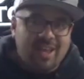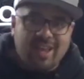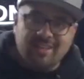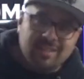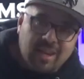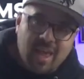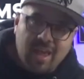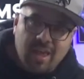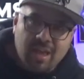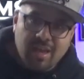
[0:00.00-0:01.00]
And
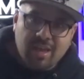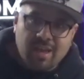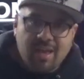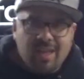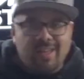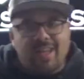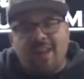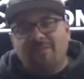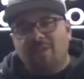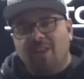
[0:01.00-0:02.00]
today, got
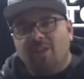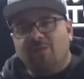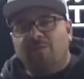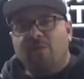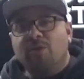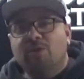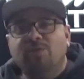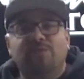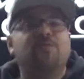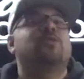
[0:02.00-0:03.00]
a video for you for